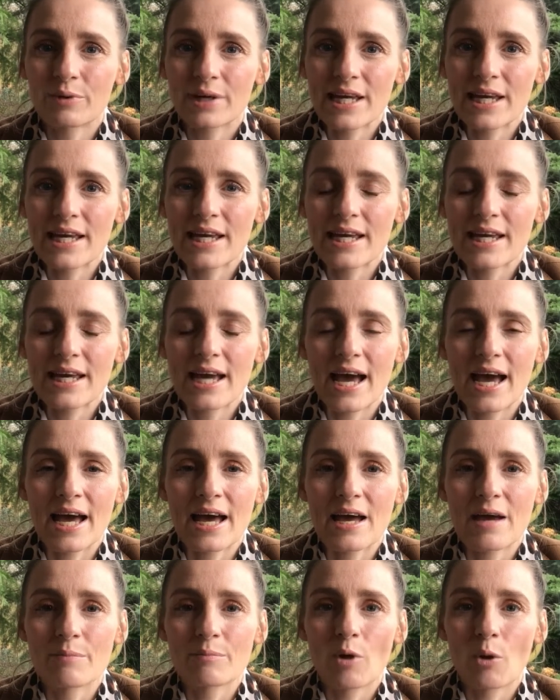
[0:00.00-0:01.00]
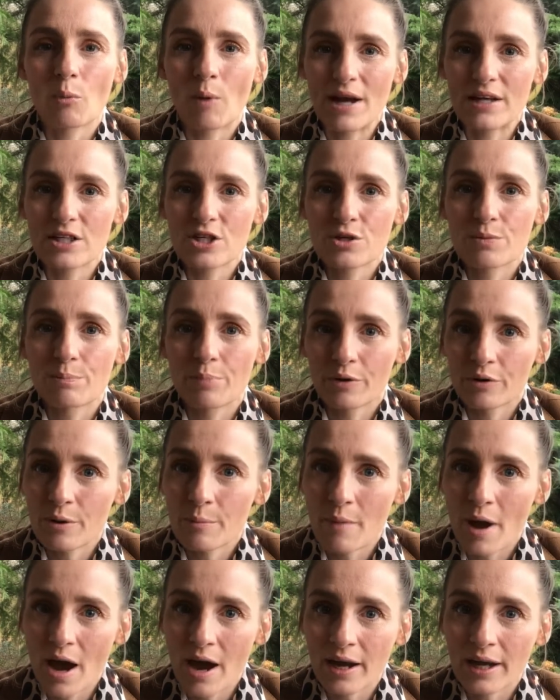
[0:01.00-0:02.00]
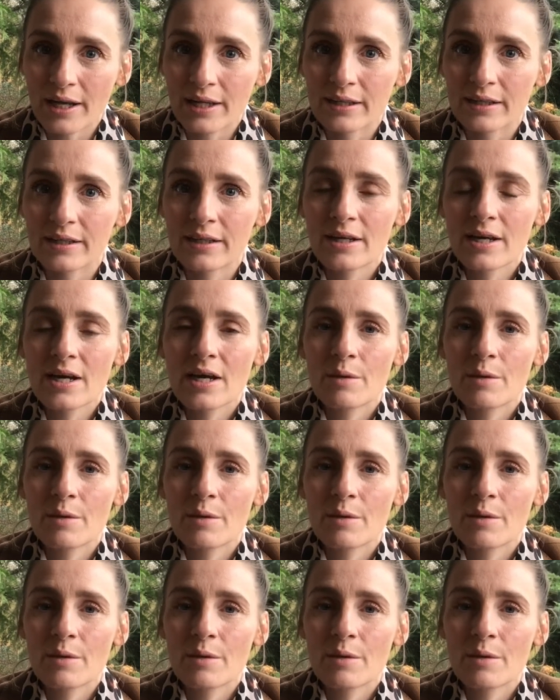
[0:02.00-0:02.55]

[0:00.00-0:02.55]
We went to Borough Market,